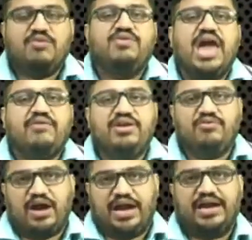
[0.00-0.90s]
we have
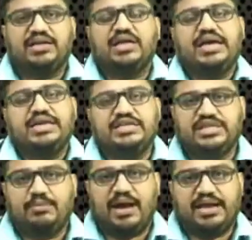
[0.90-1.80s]
divided the
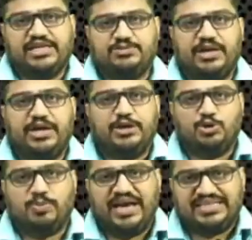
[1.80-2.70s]
initial management
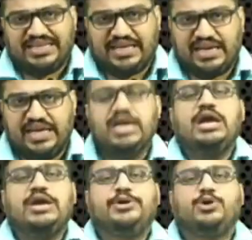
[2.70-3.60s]
into
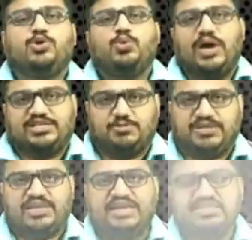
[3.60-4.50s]
2 aspects. That